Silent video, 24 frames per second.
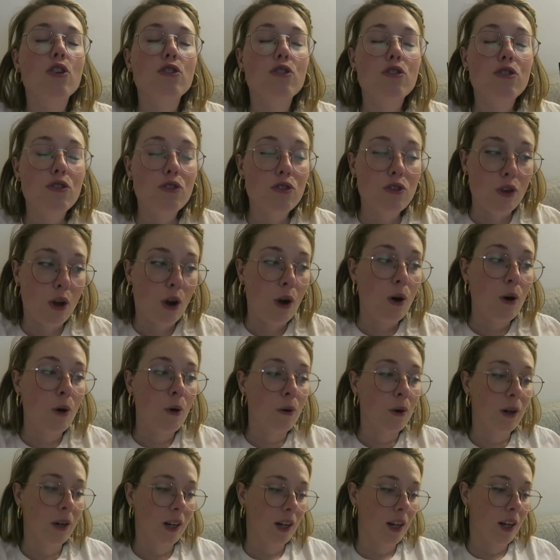
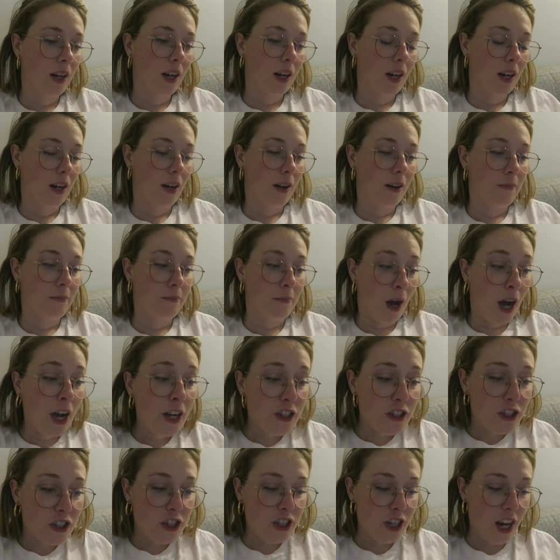so
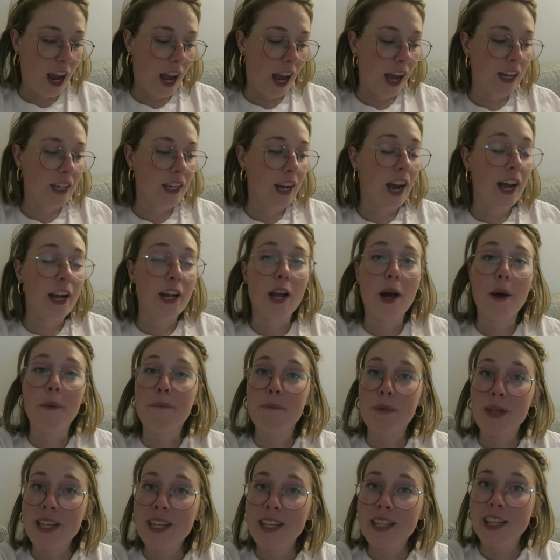much and I
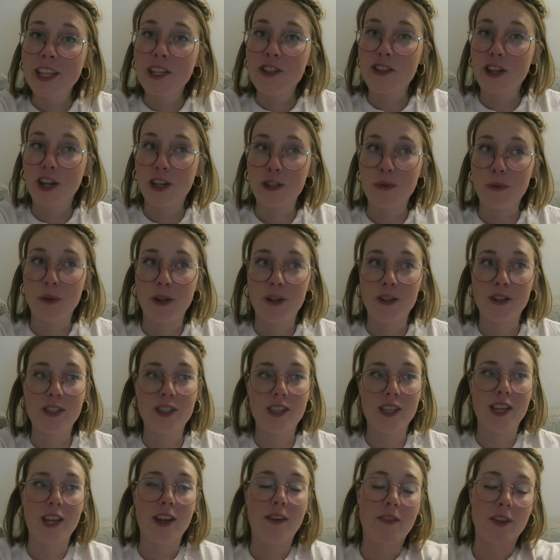immediately checked Twitter to
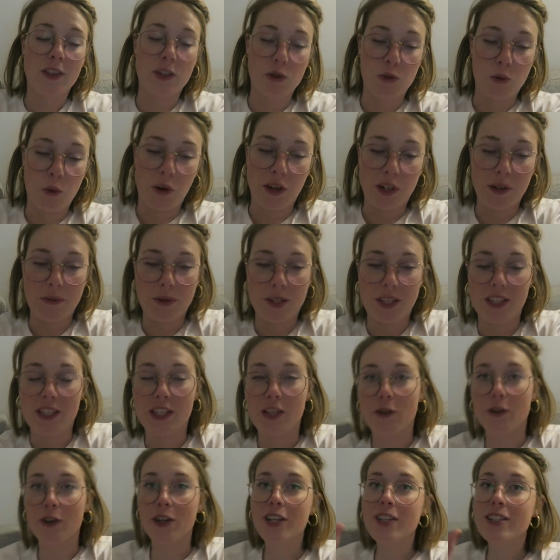see if this is going to be a
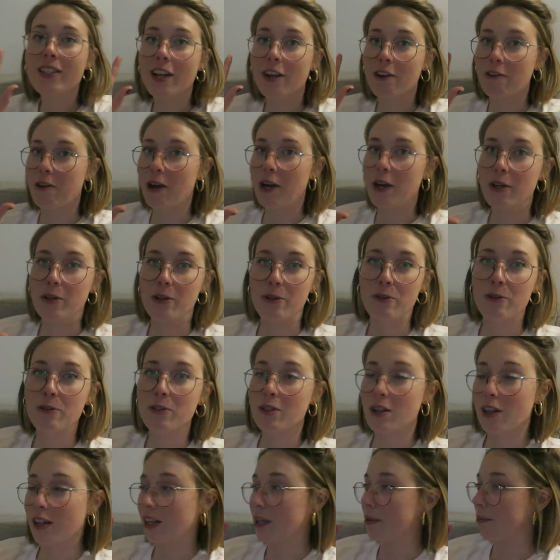series and great
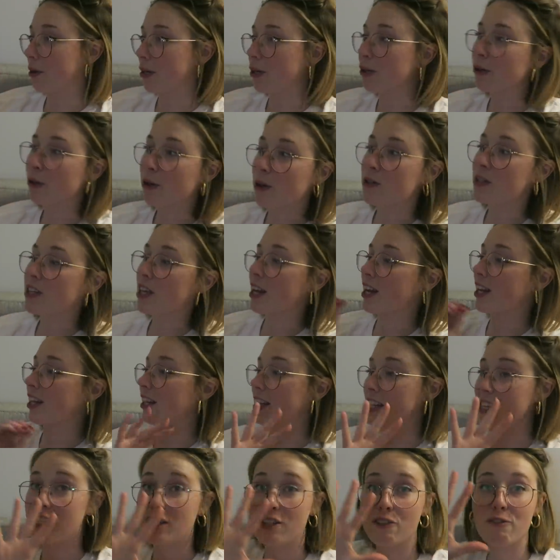news, Leigh Bardugo said
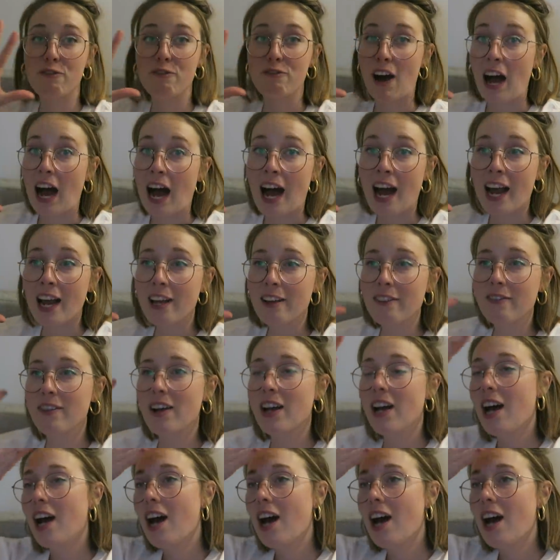at least five.